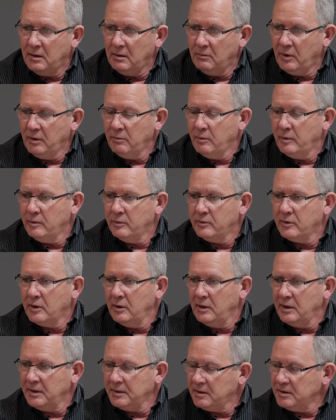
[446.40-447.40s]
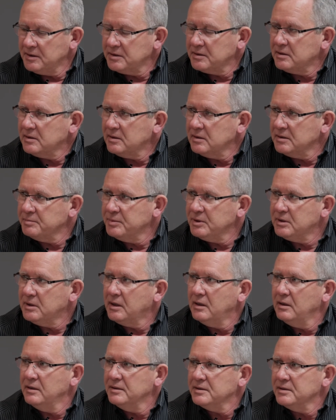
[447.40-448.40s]
We will roll out this
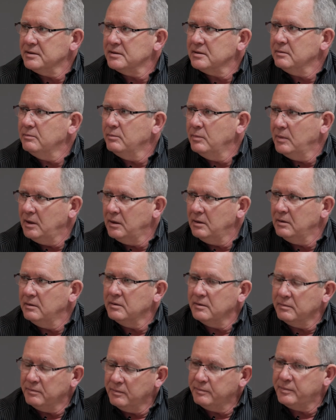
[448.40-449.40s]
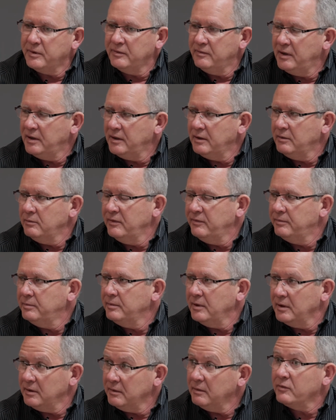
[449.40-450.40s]
particular system, provided
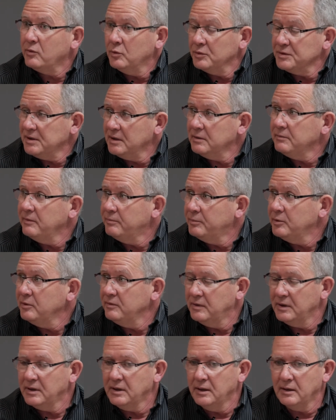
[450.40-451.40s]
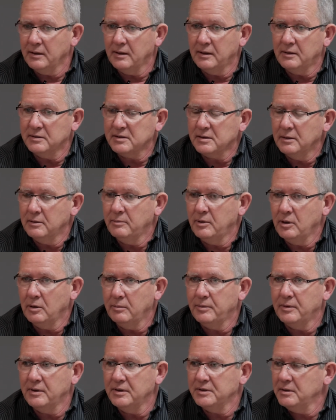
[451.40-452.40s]
we've proved it now that it's going to be
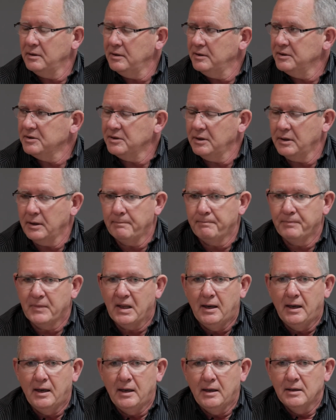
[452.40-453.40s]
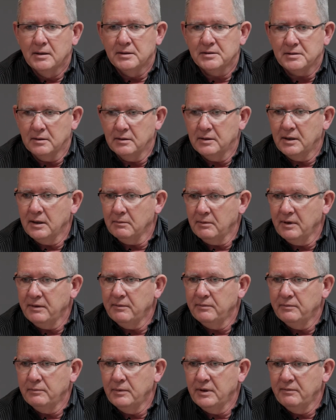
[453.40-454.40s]
operational in Chile. So yeah,
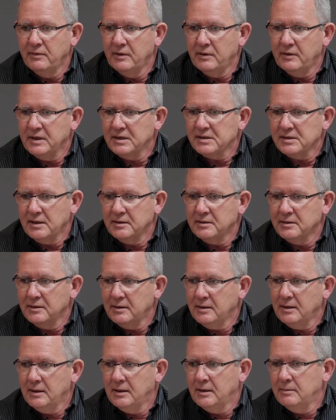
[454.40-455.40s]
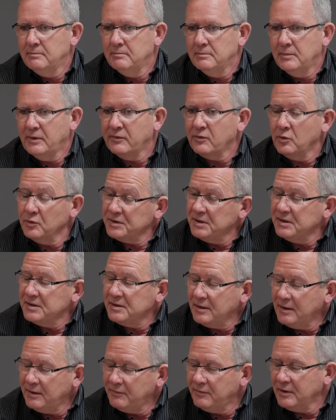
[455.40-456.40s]
we're very excited. Of course, in
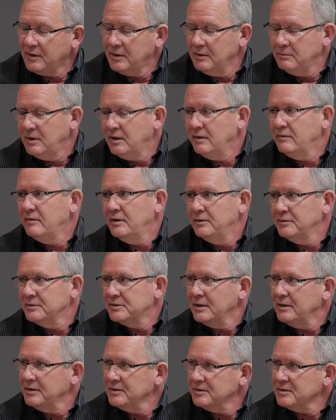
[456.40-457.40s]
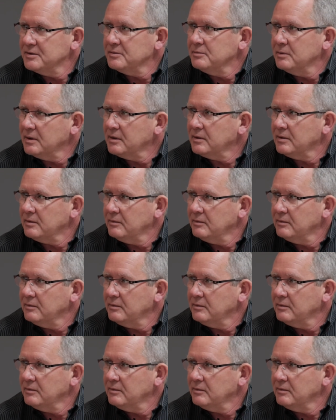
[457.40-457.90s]
South Africa we have our own challenges with